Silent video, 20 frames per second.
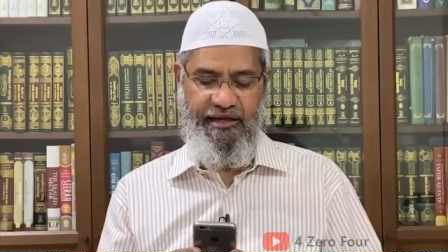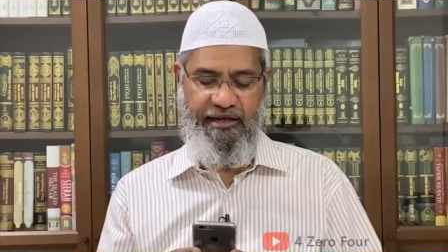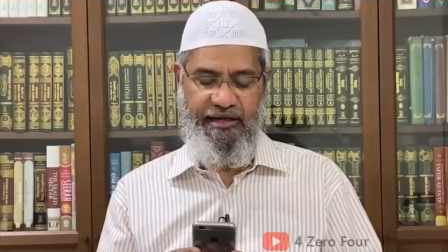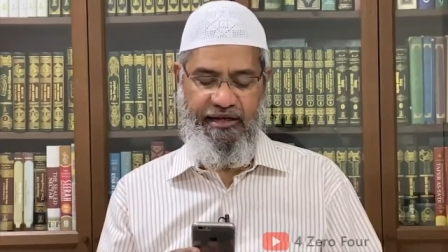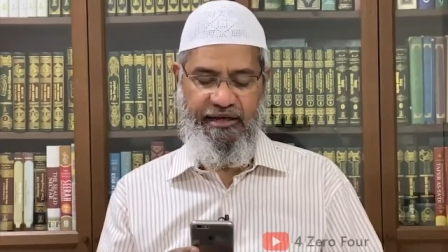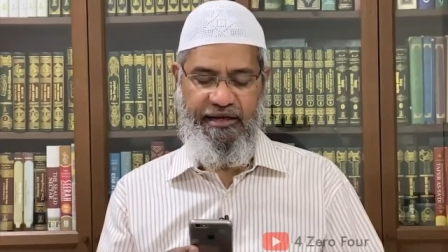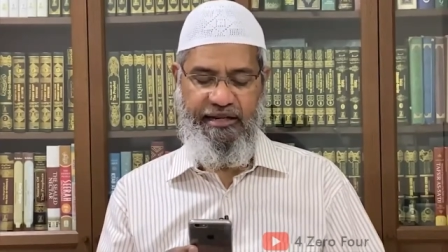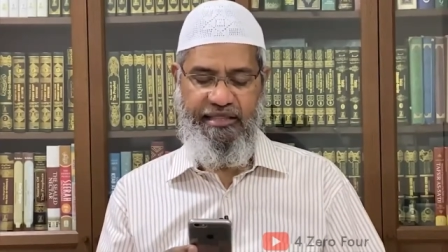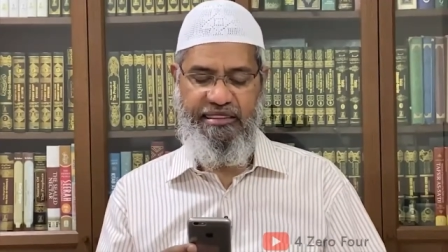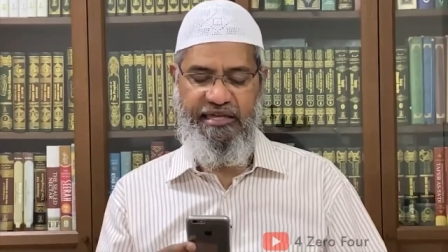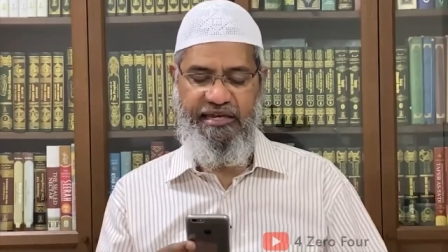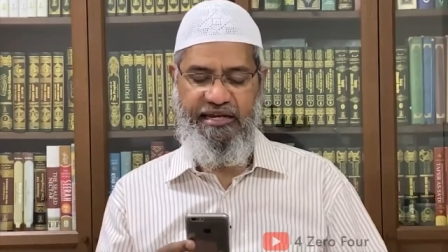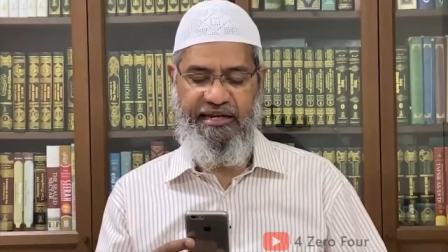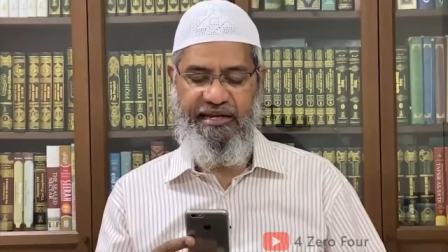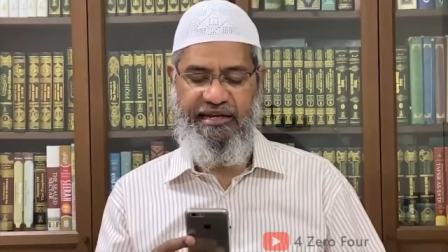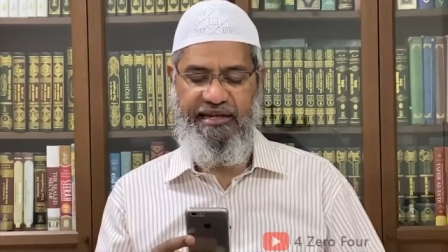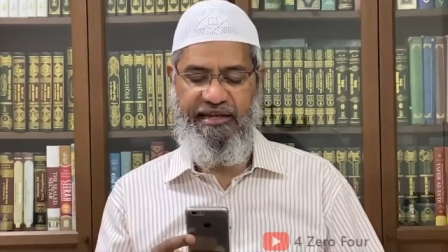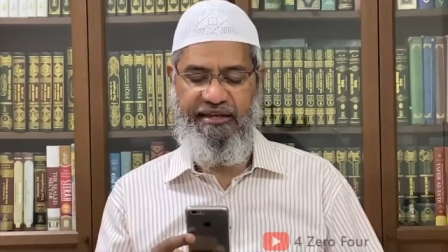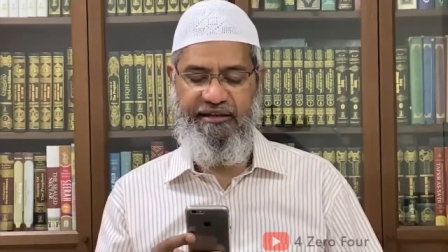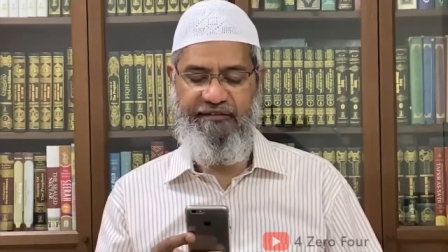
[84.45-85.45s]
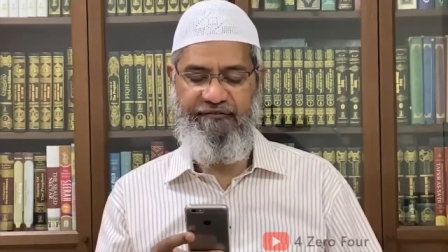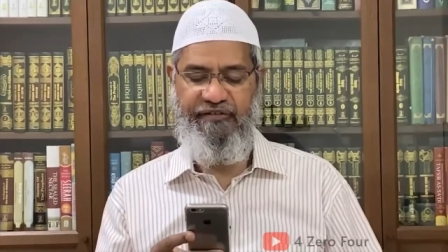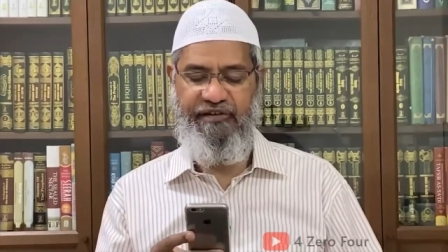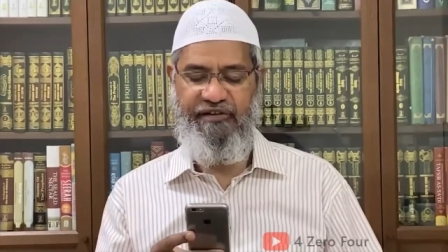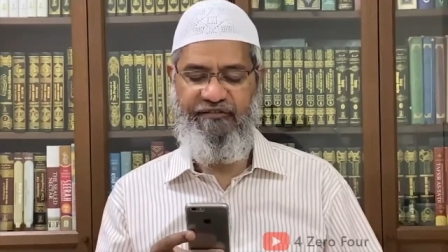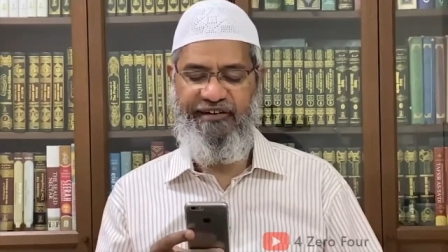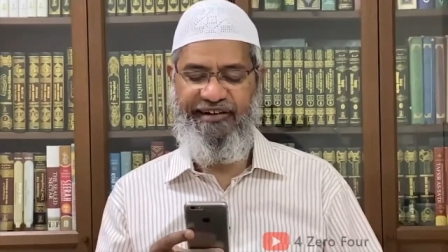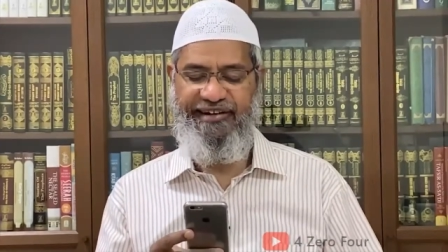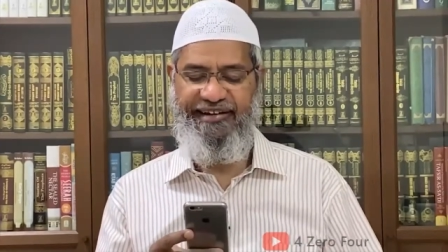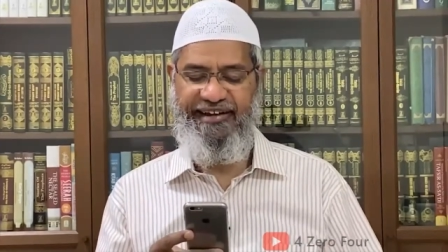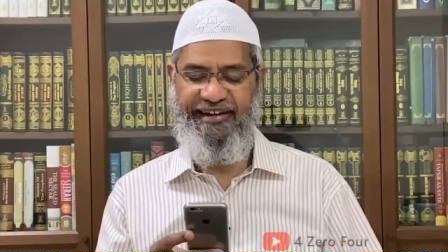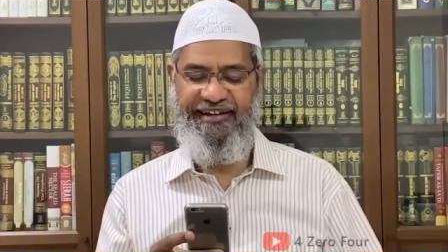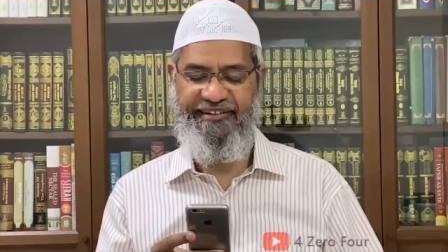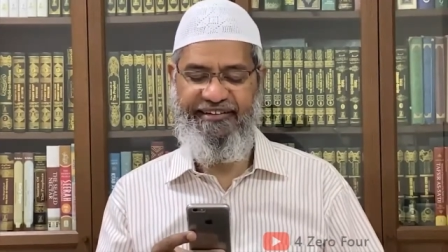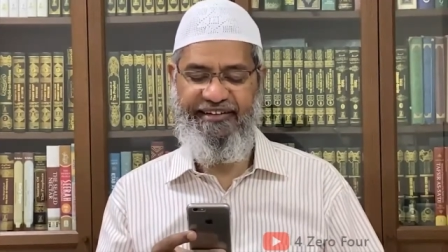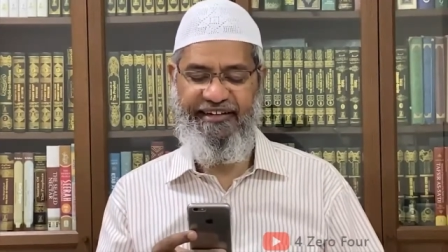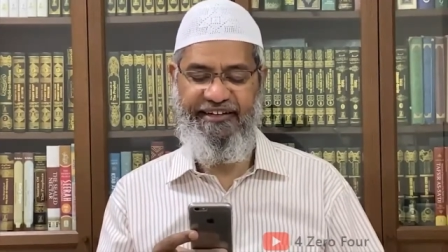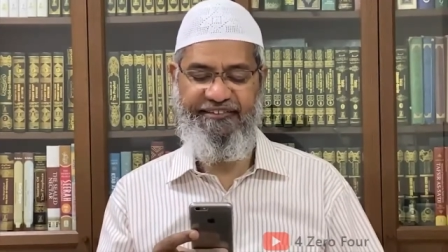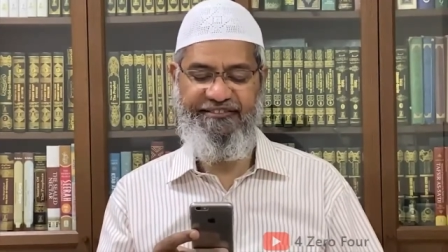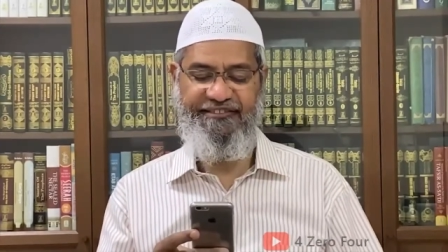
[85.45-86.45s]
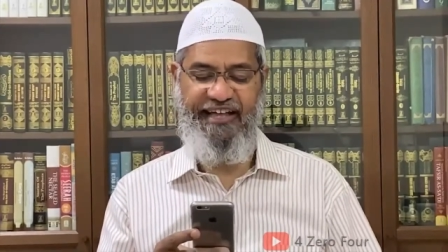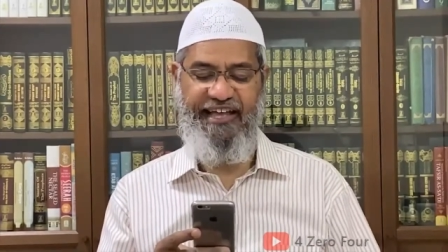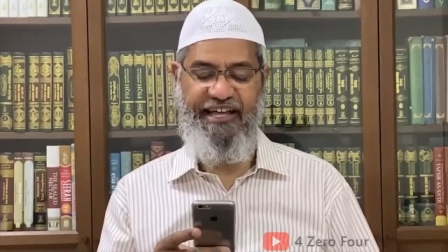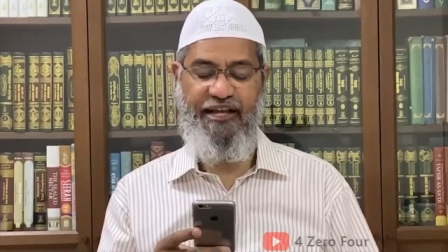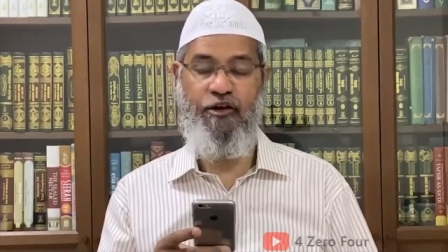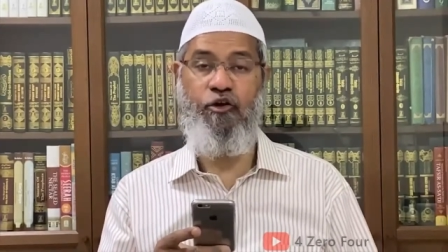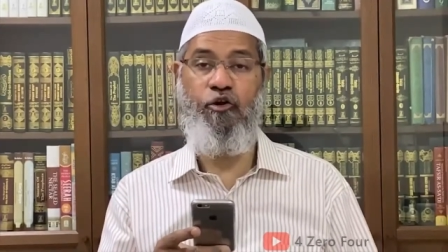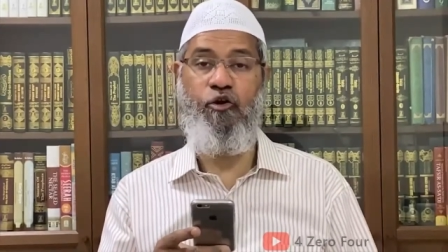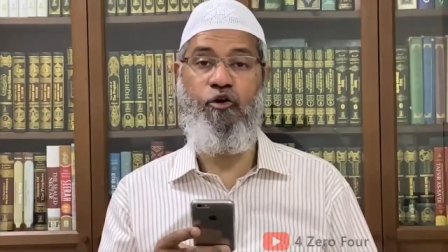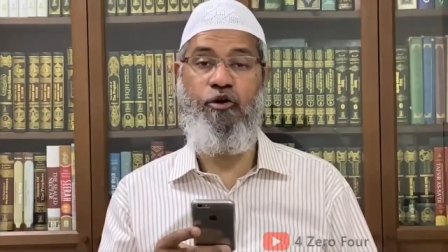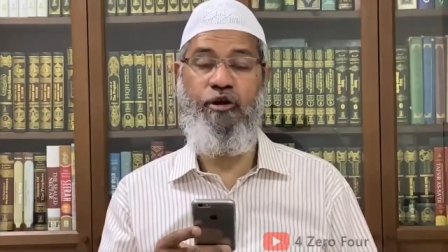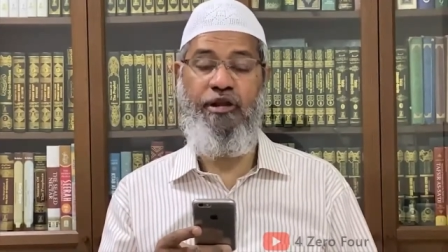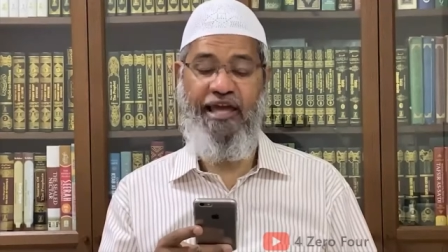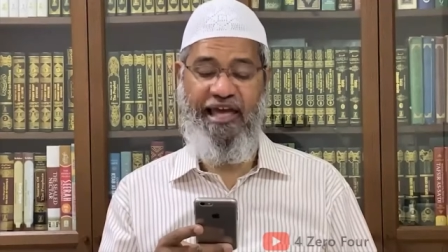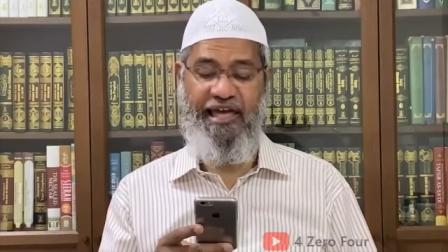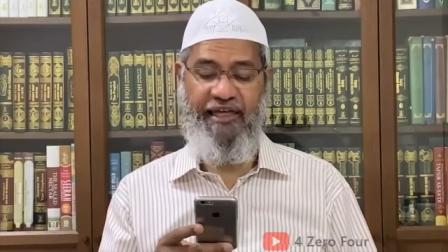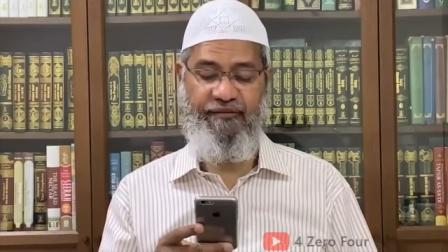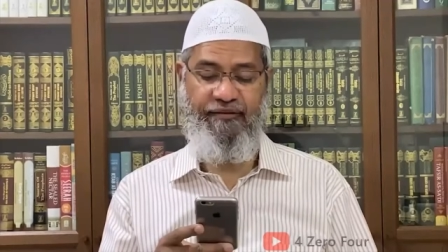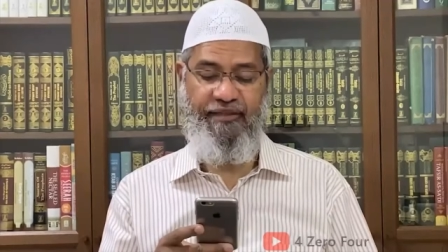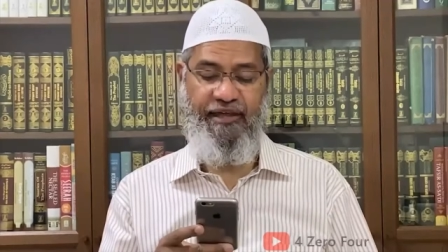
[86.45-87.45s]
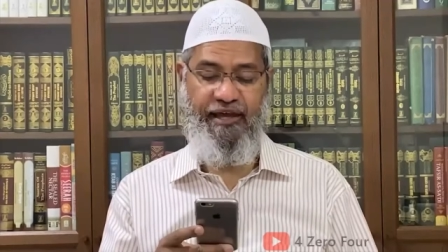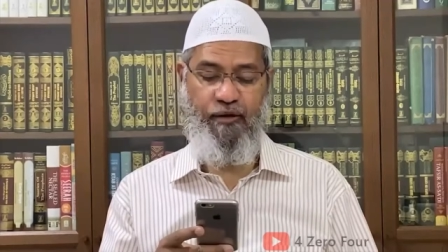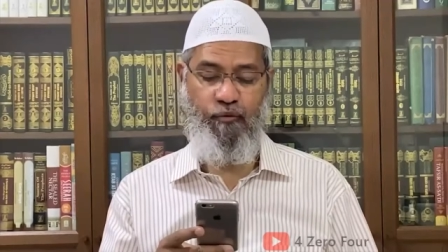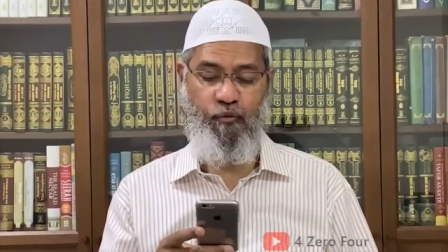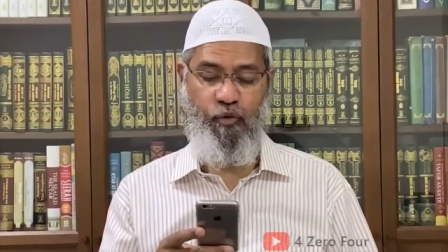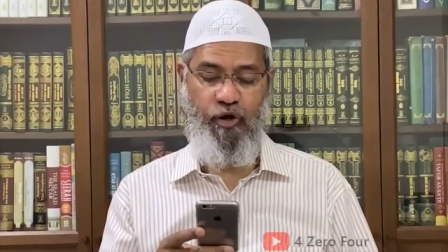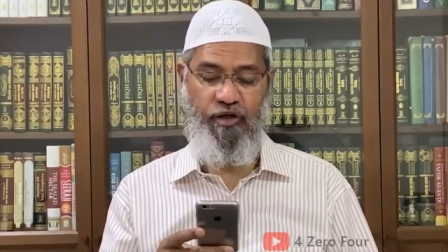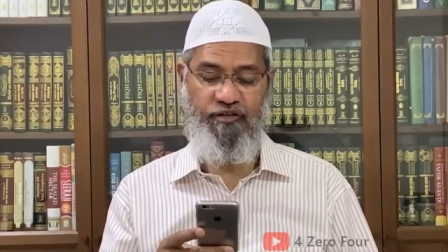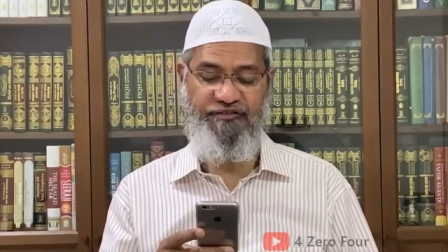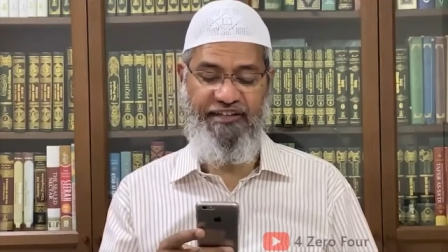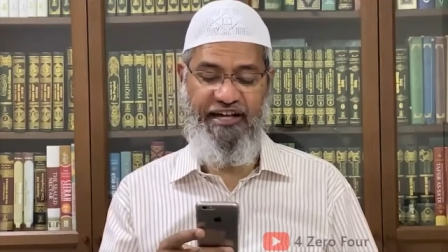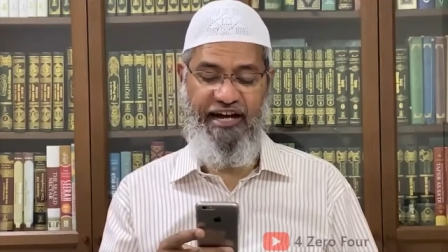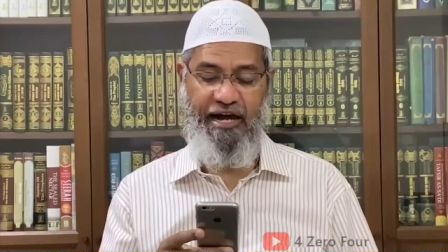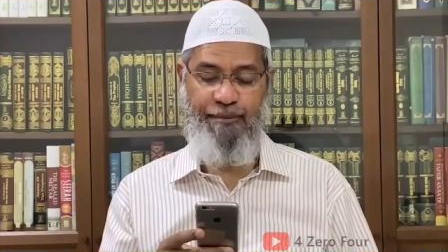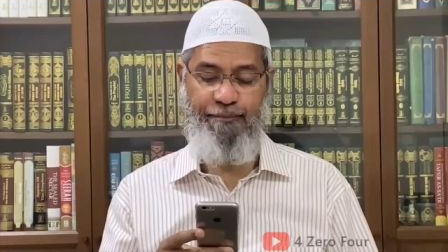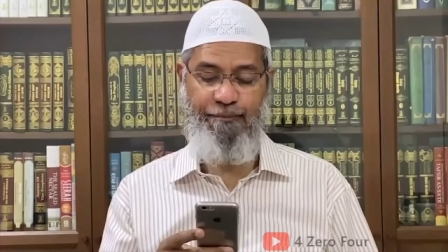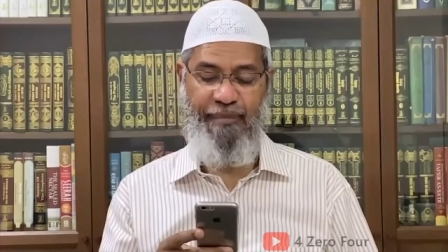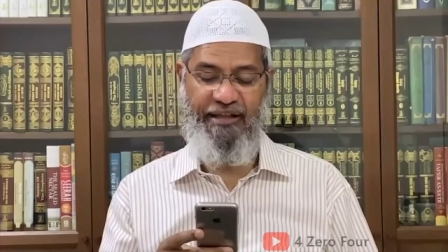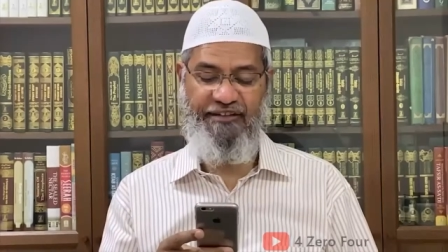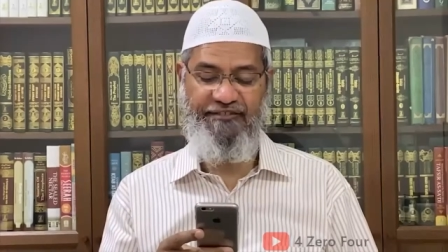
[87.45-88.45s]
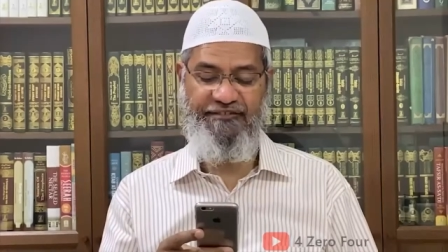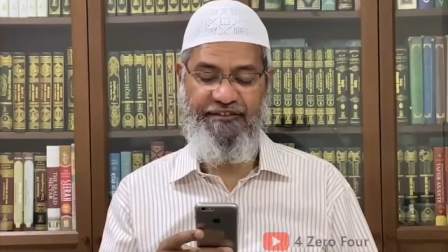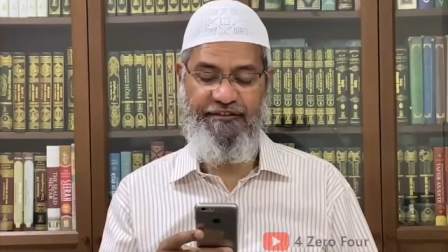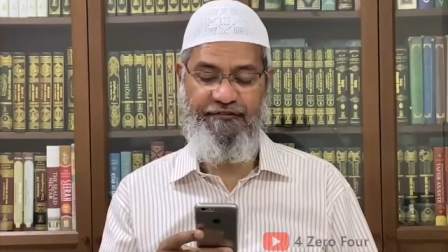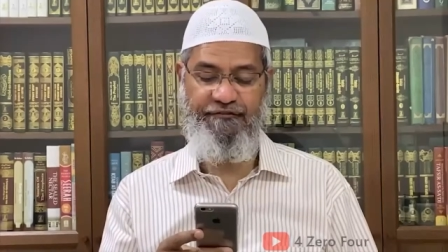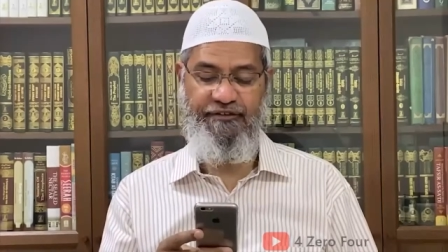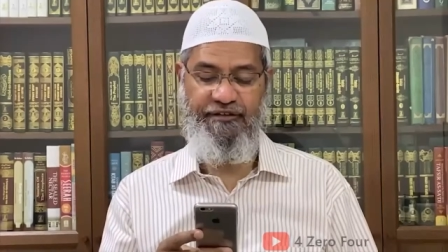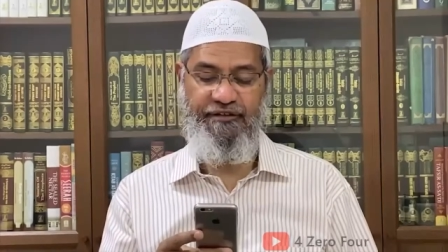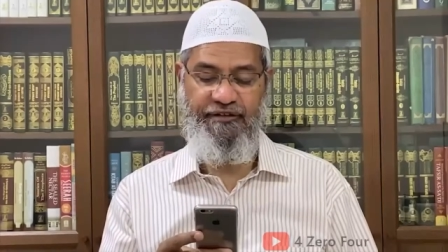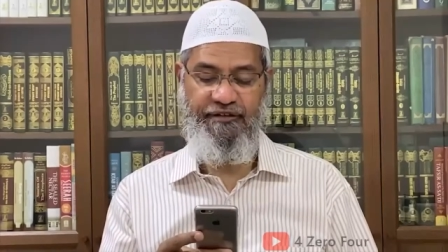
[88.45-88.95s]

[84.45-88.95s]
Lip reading: Recently, we witnessed a cyclone and there was a massive